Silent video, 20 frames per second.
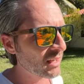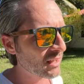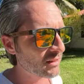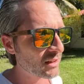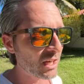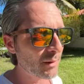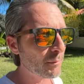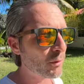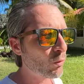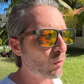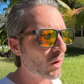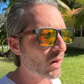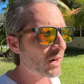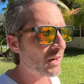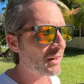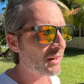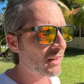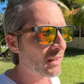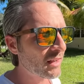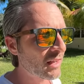number
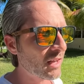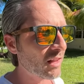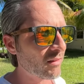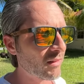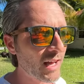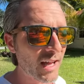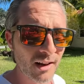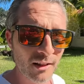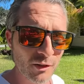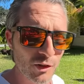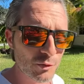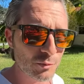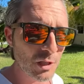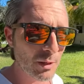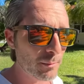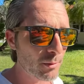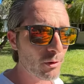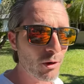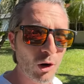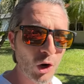one, a lot of those
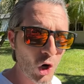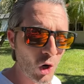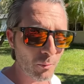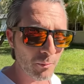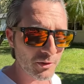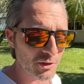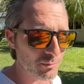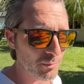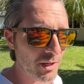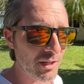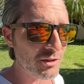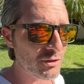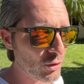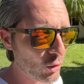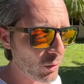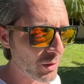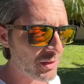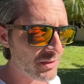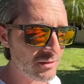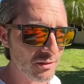people are homeless by
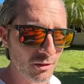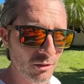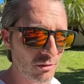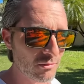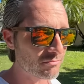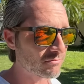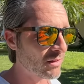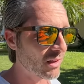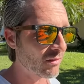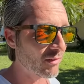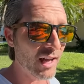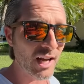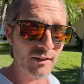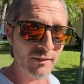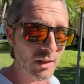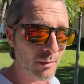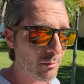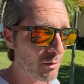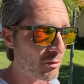choice. A lot of them